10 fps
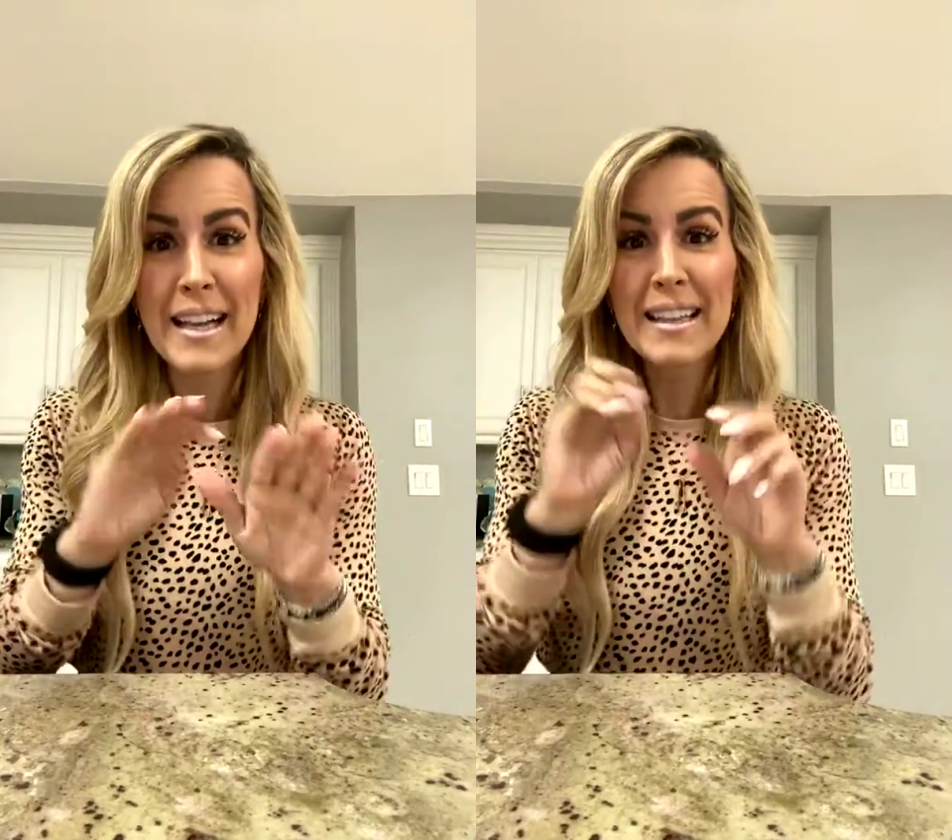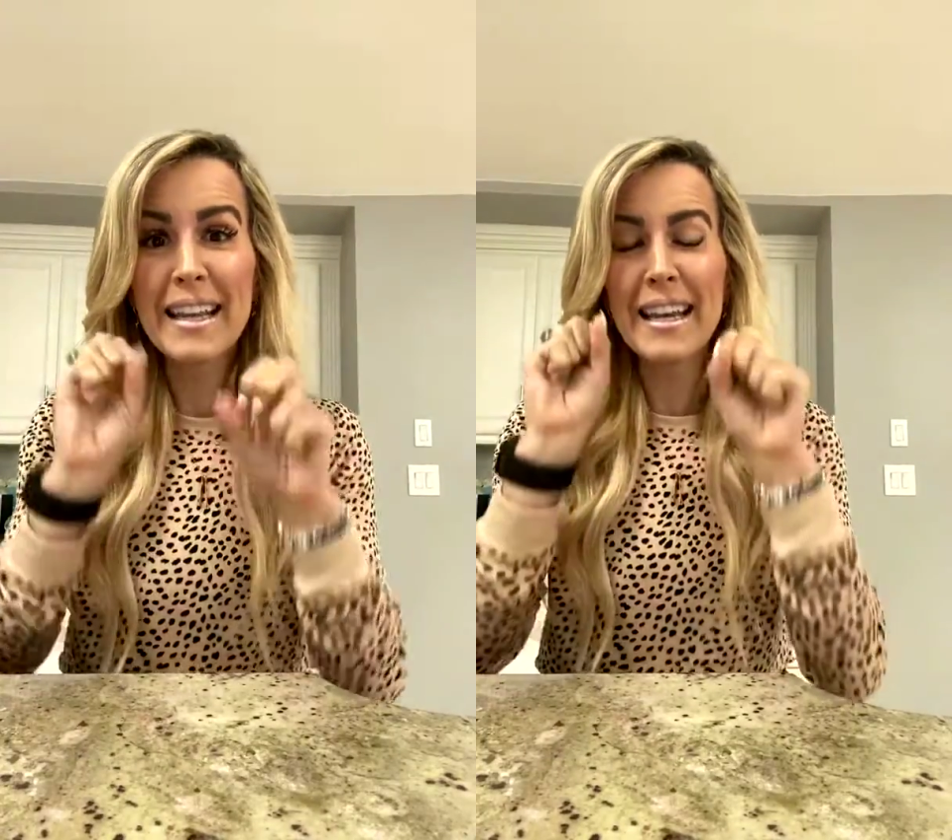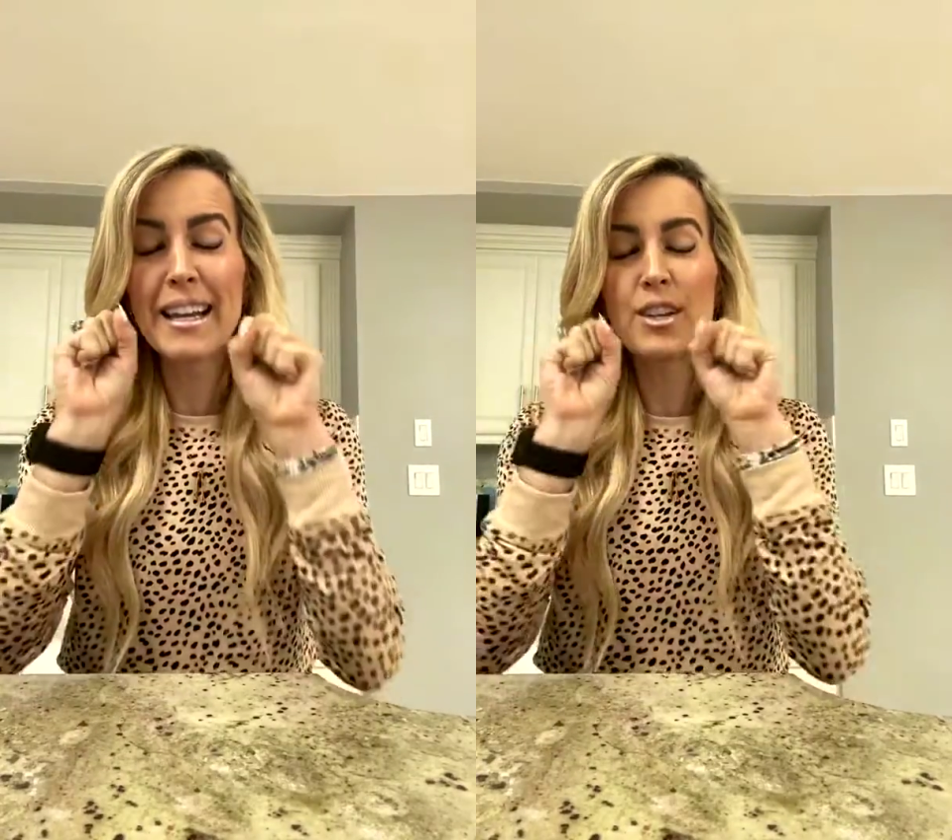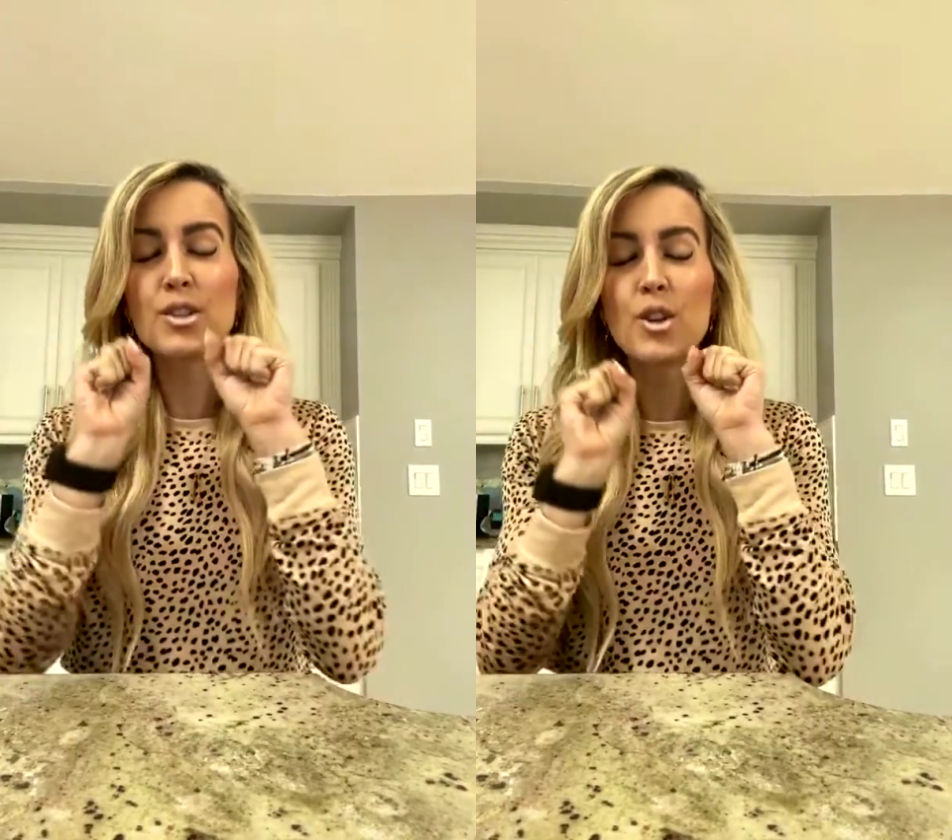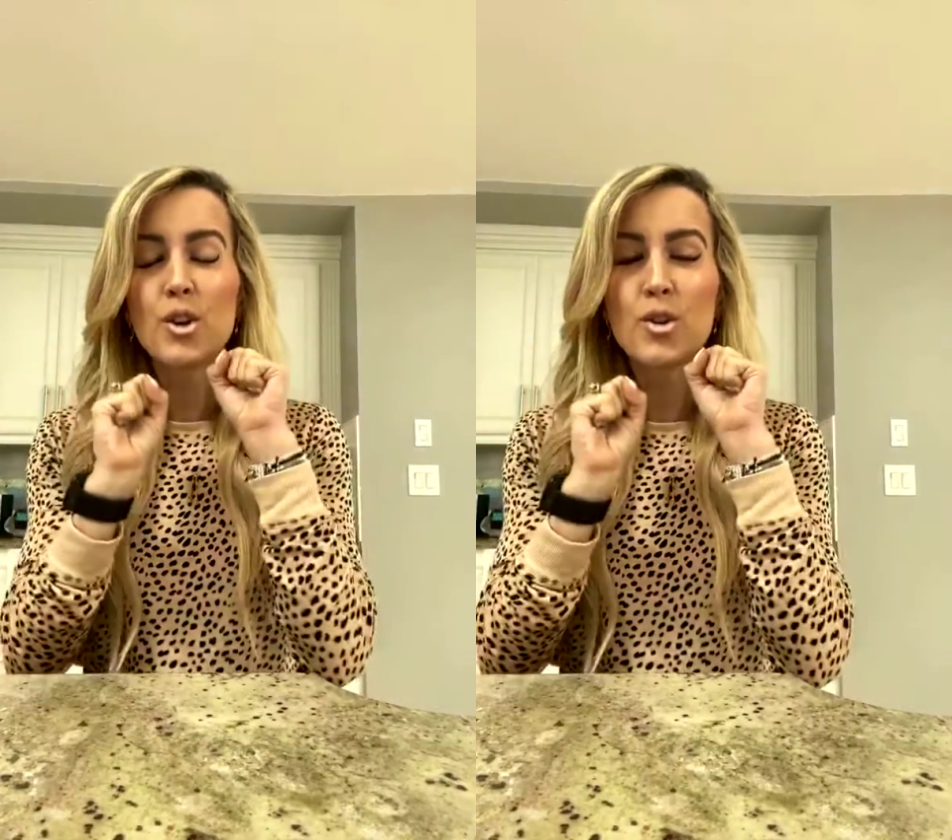It
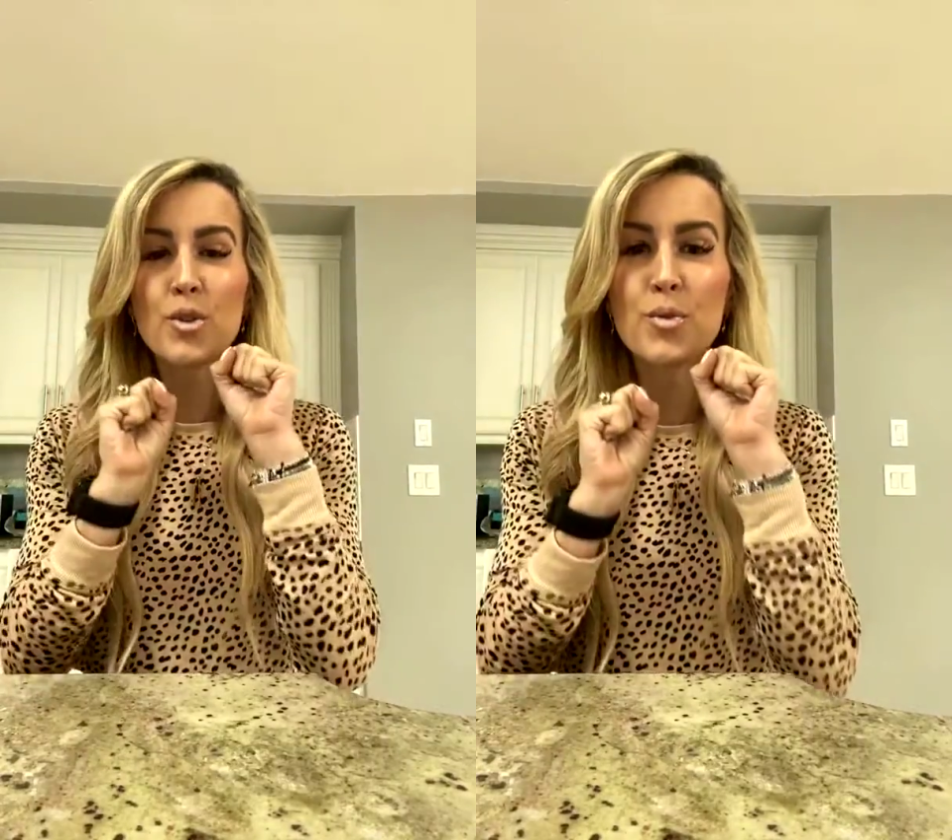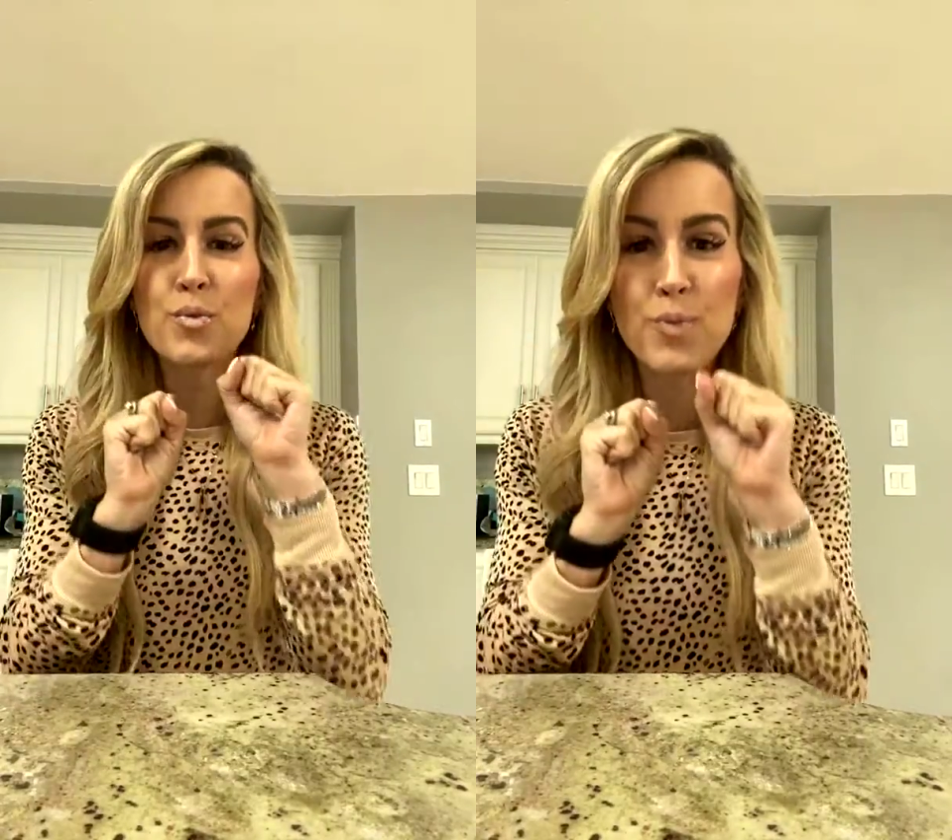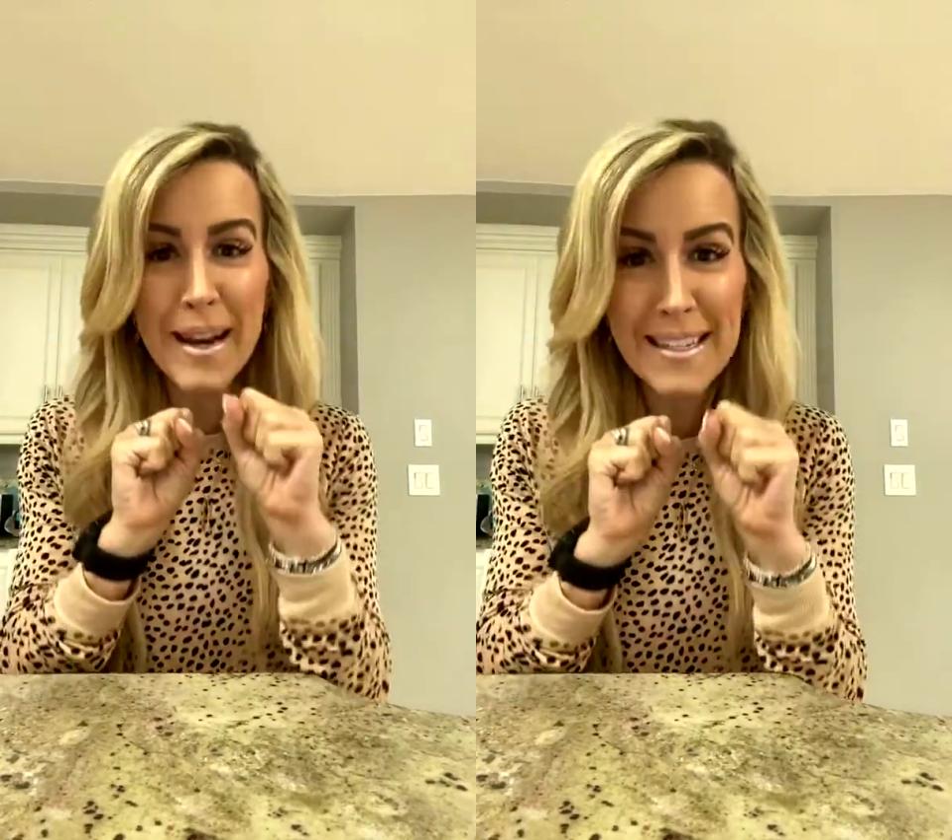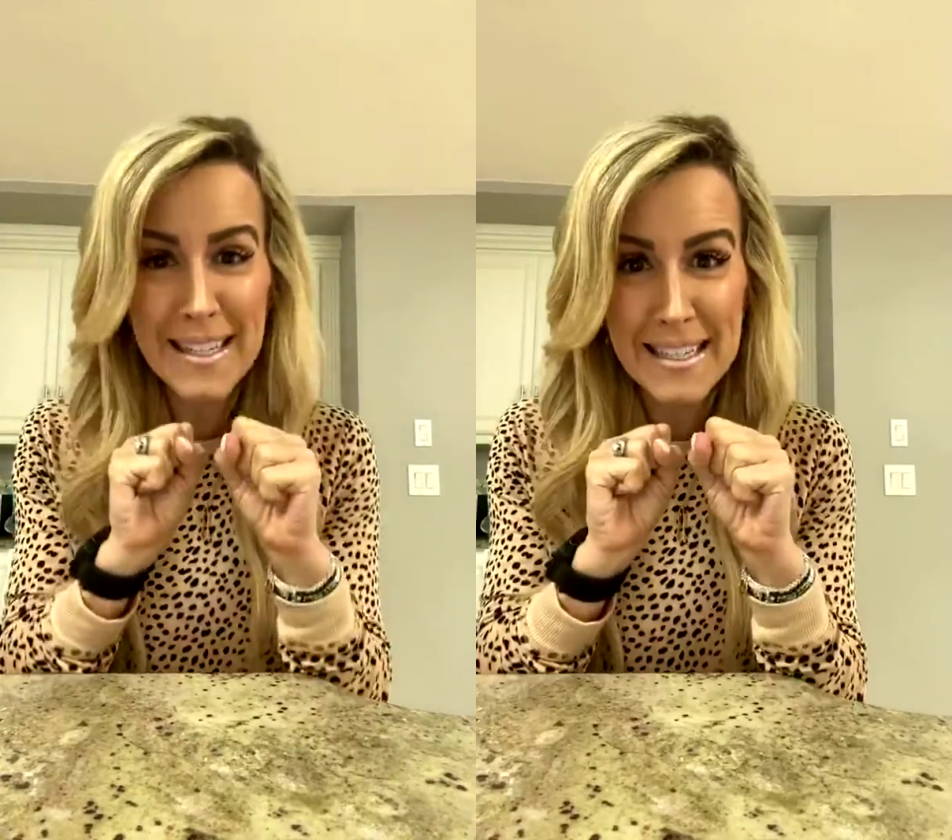is crazy